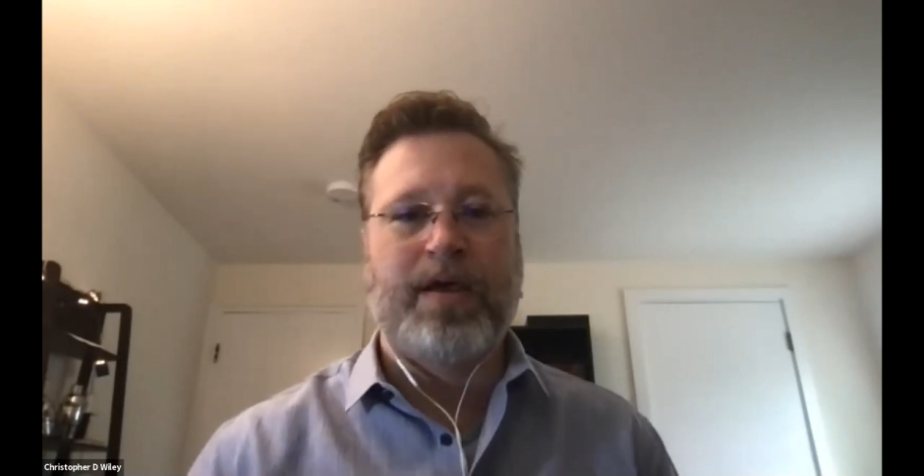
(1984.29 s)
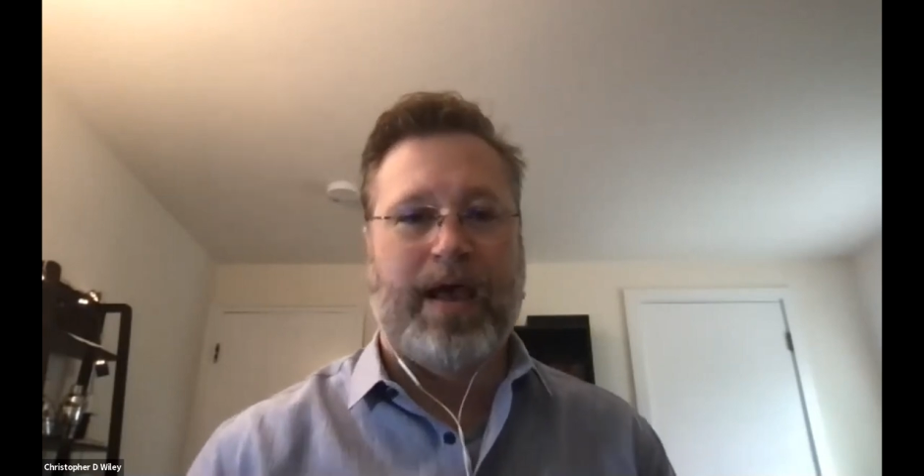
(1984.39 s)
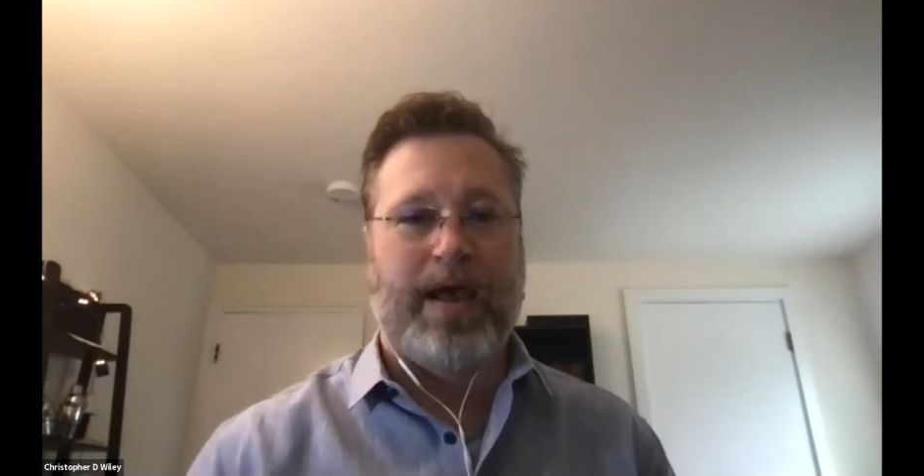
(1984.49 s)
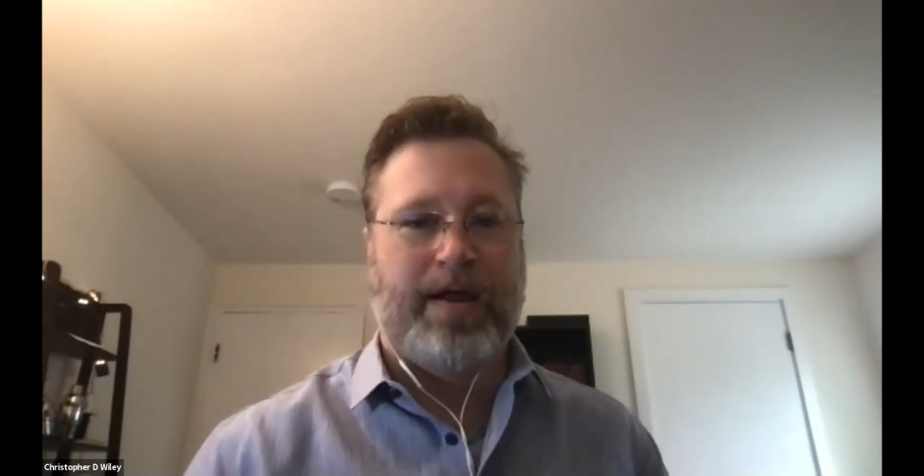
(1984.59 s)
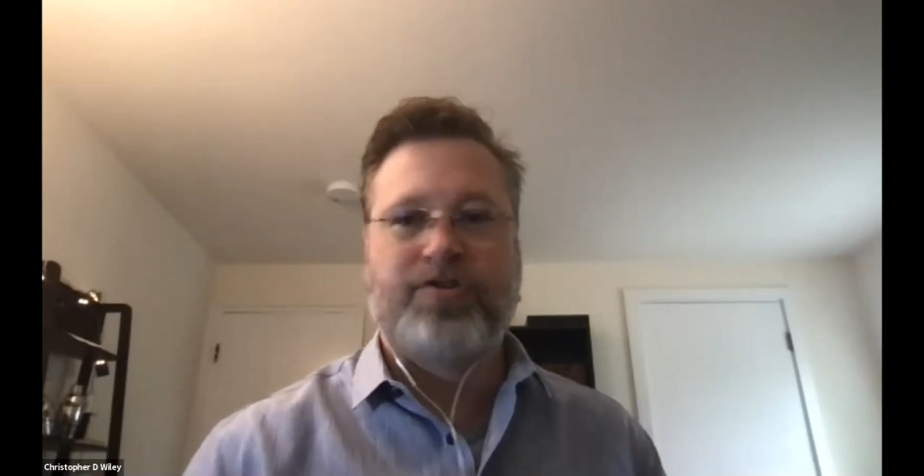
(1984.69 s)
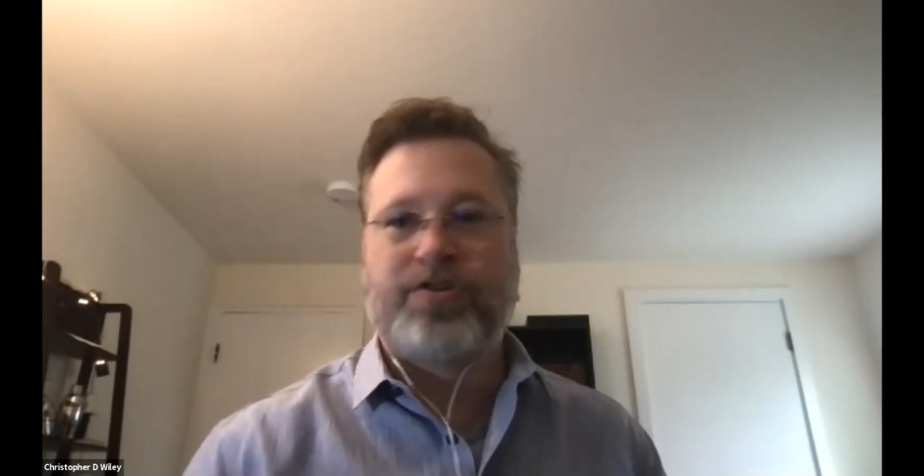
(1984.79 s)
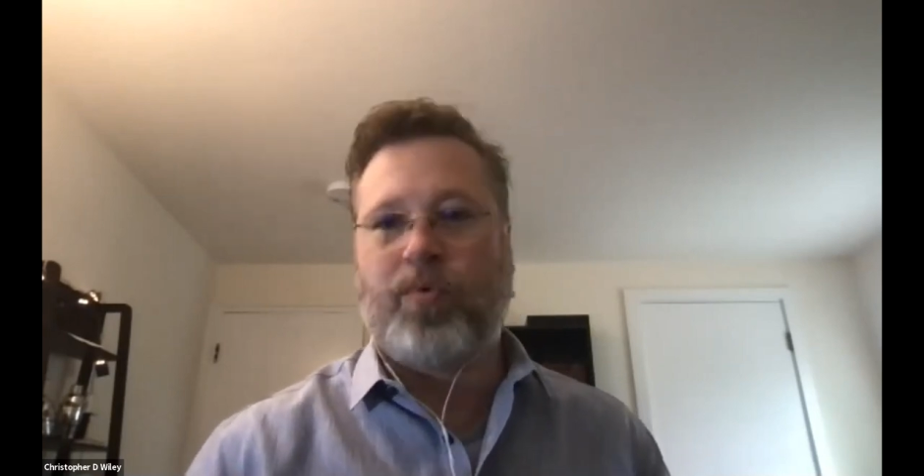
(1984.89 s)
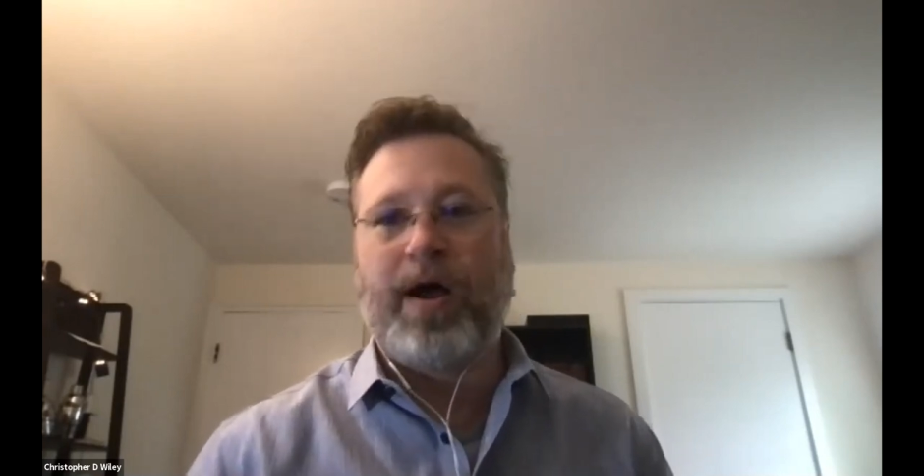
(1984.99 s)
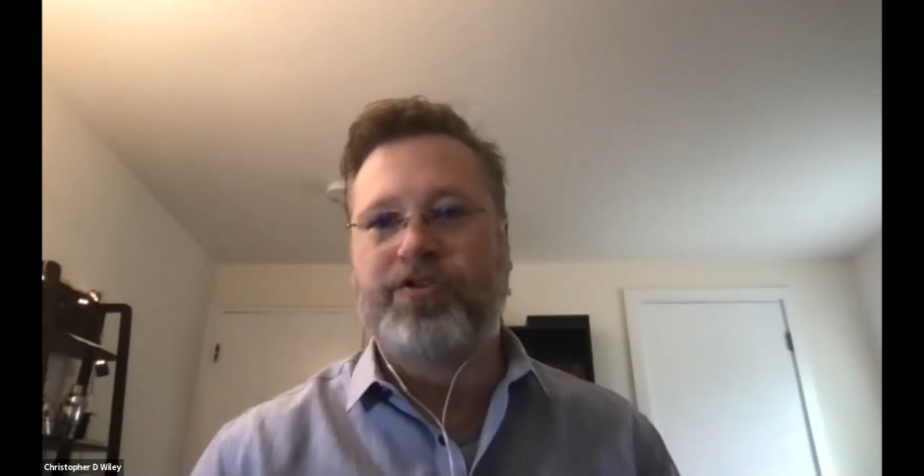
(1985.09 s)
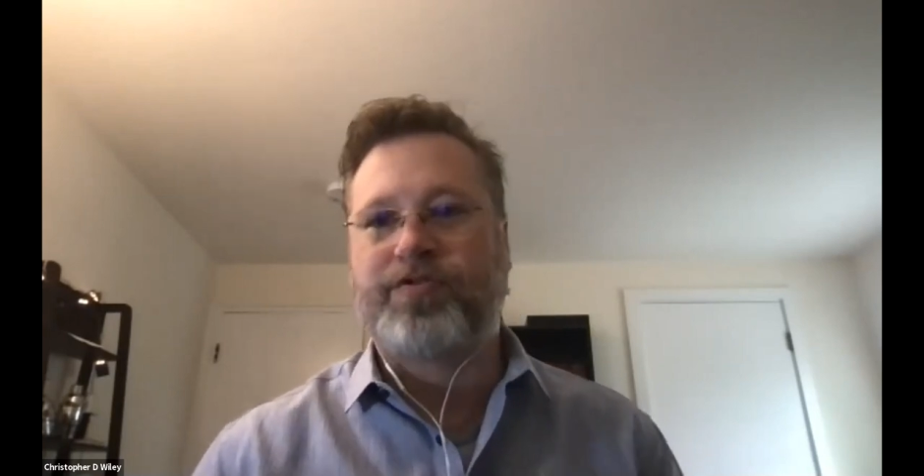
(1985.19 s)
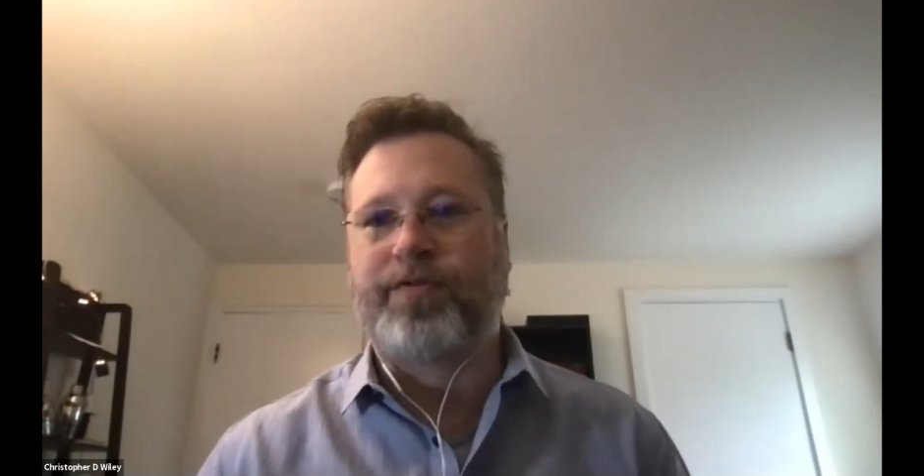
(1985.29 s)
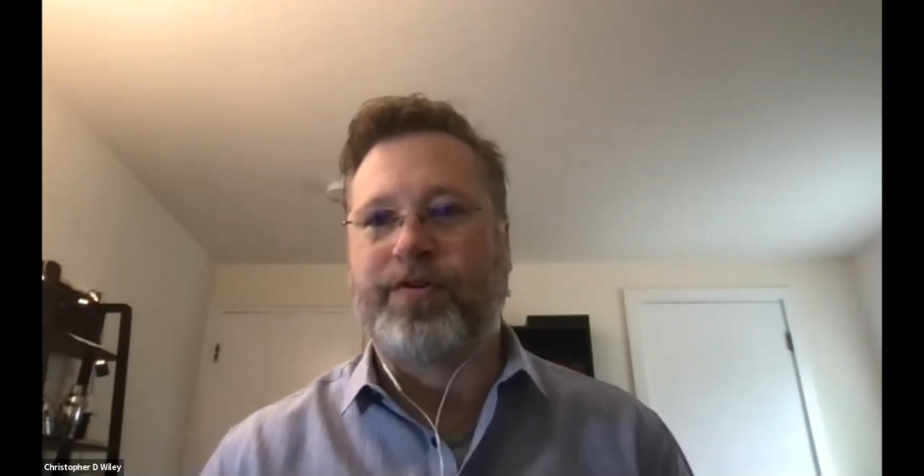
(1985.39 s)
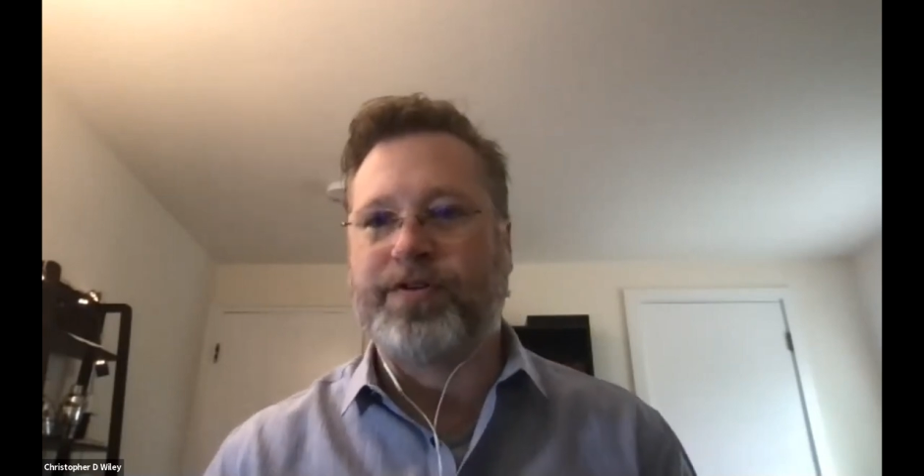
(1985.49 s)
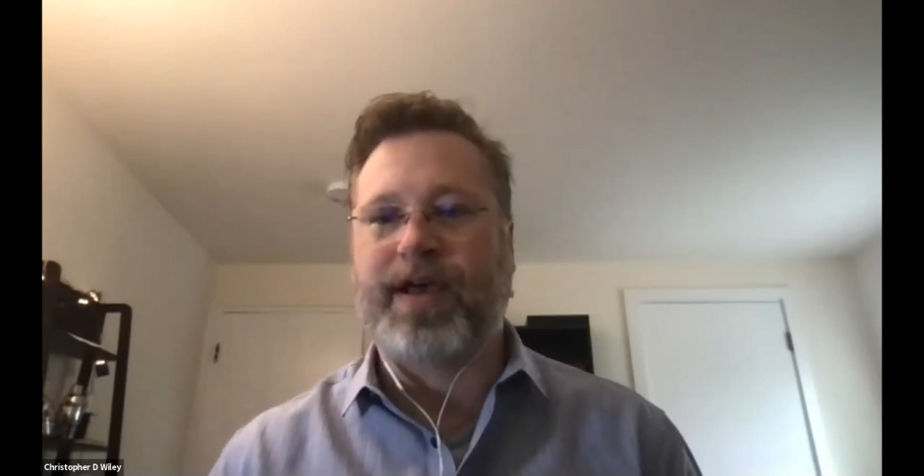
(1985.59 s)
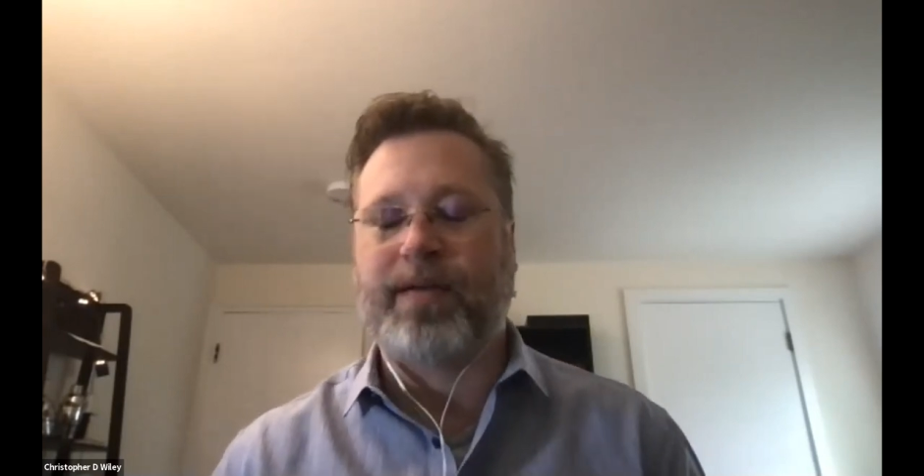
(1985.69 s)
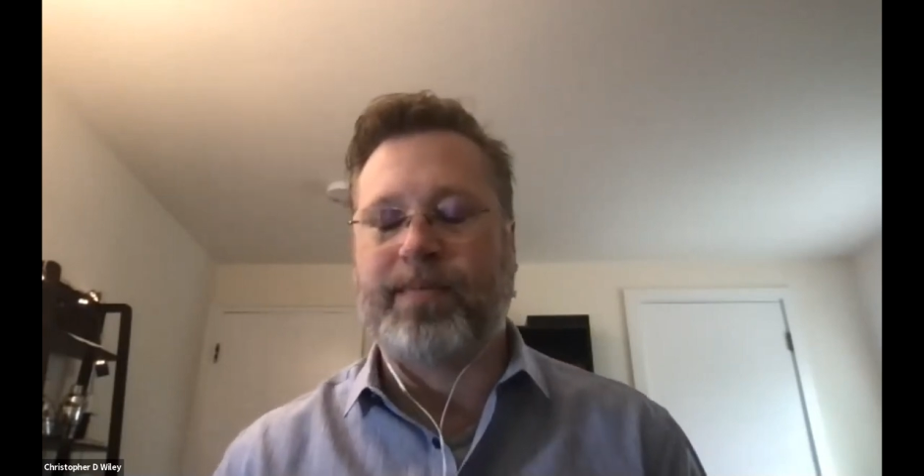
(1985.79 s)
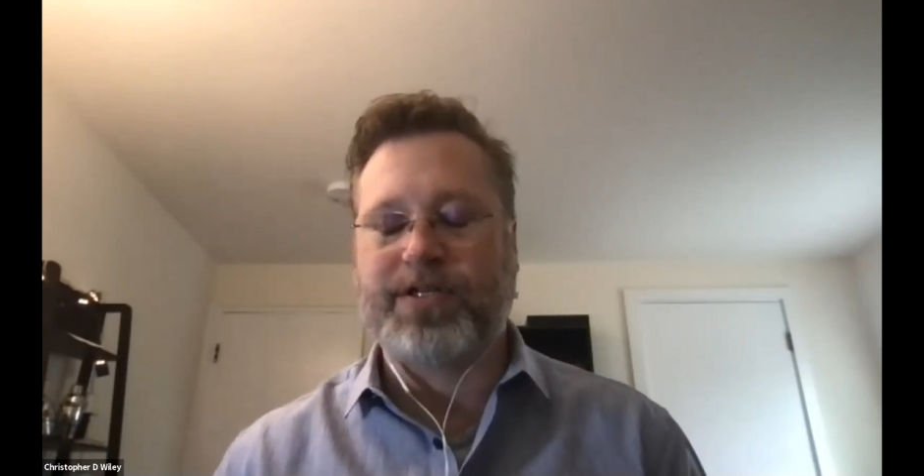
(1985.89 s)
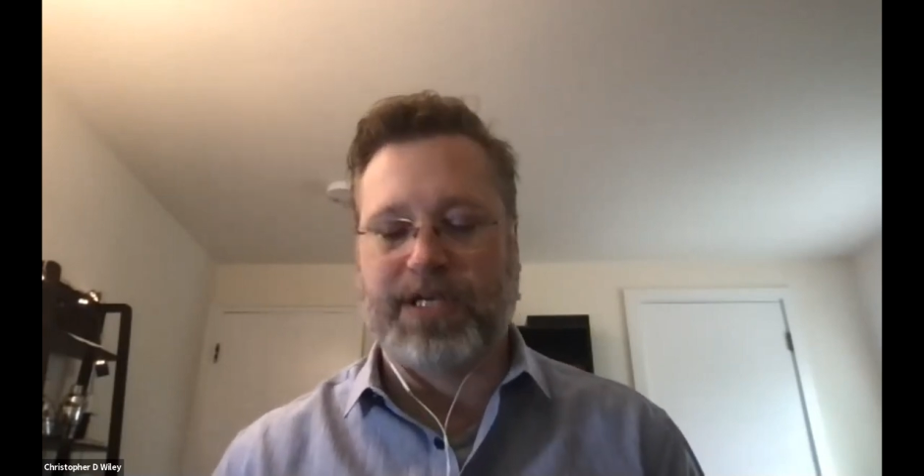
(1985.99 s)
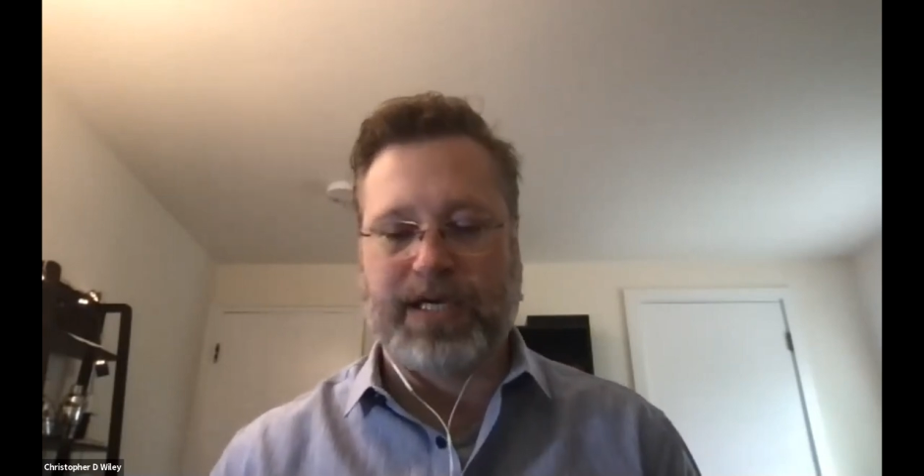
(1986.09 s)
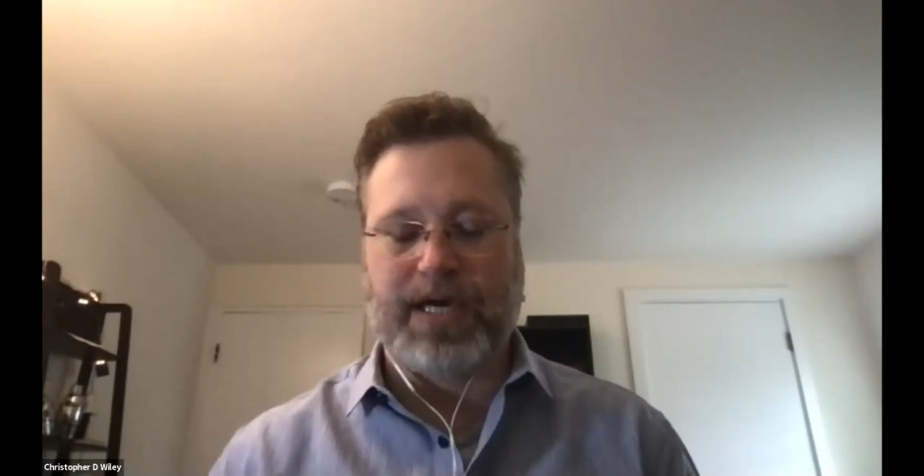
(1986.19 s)
and actually watched firsthand,
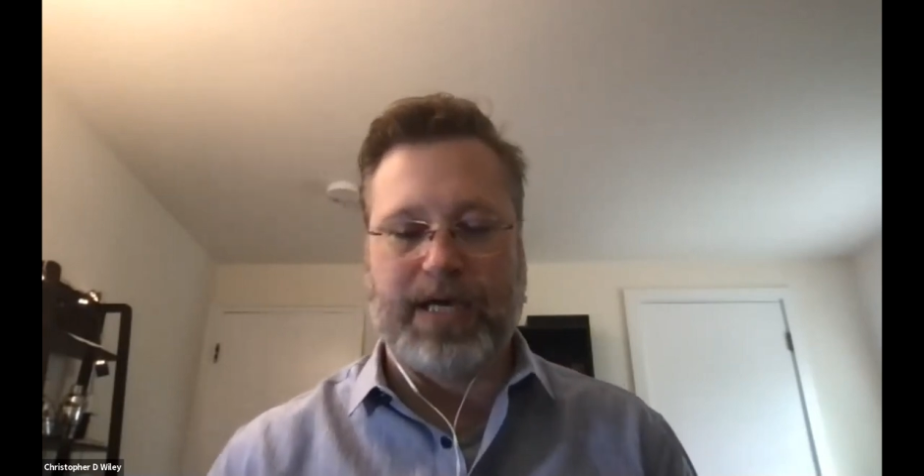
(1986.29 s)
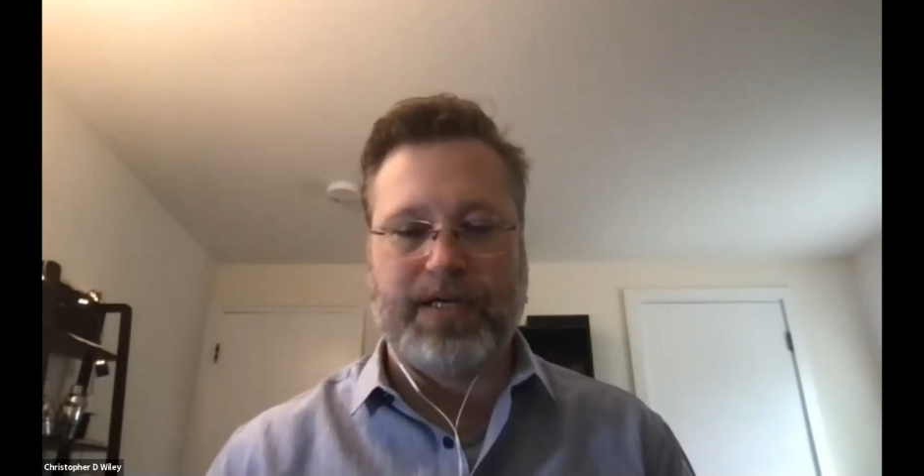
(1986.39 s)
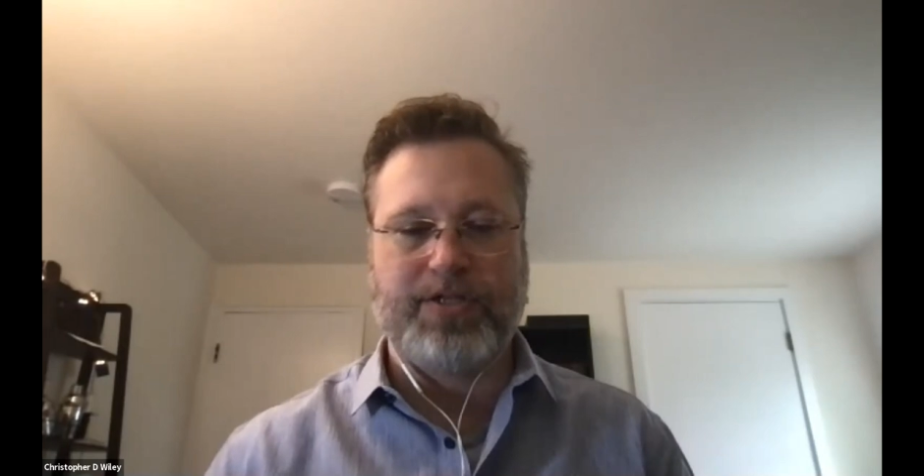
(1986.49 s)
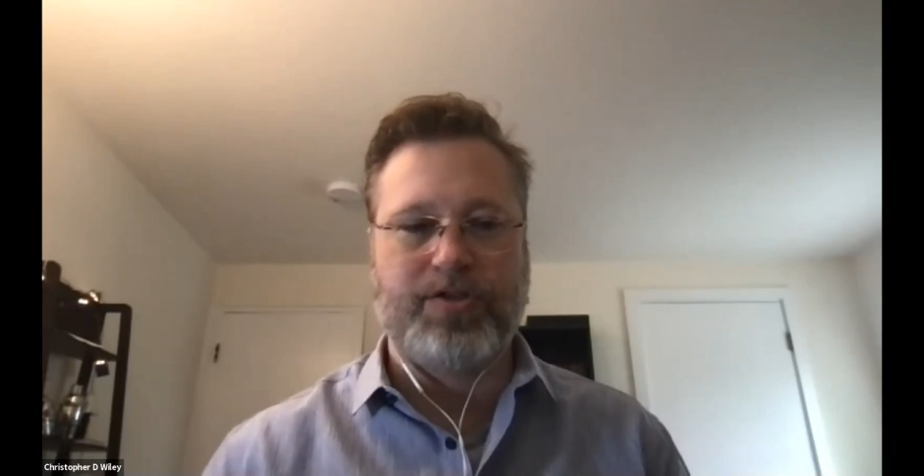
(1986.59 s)
much like I did.